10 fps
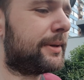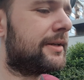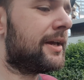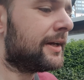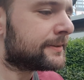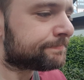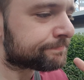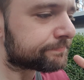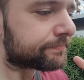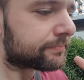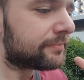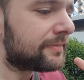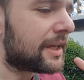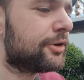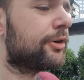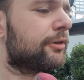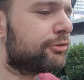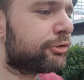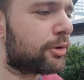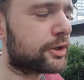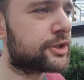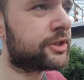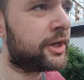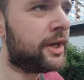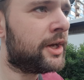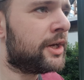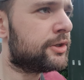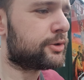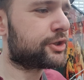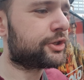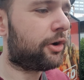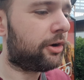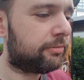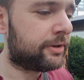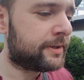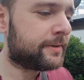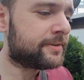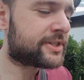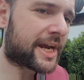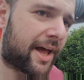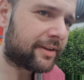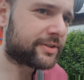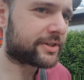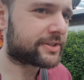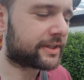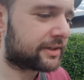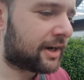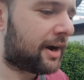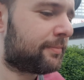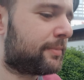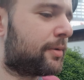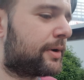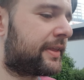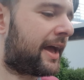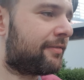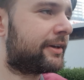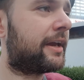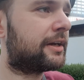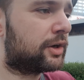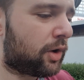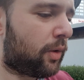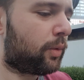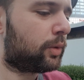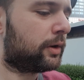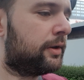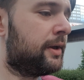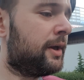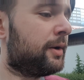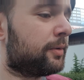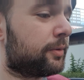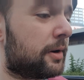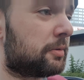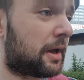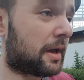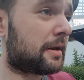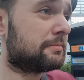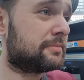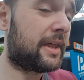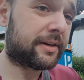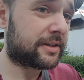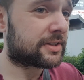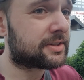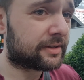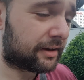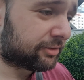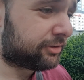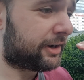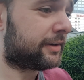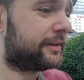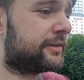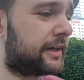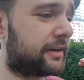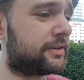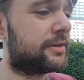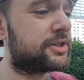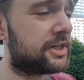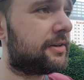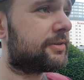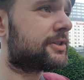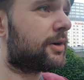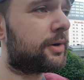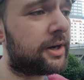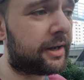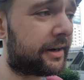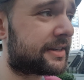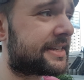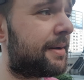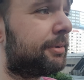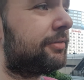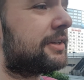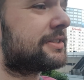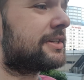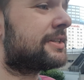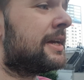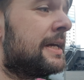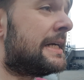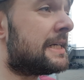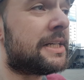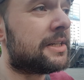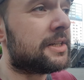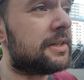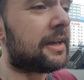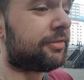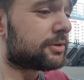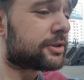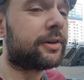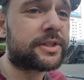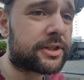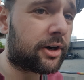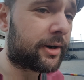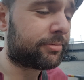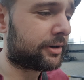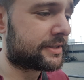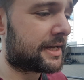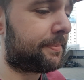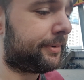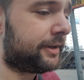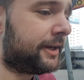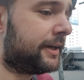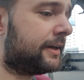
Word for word: bit. You're not forced to solve challenges that come with having a goal and that is like fairly tricky to achieve. So an example of this is if you start a startup, for example,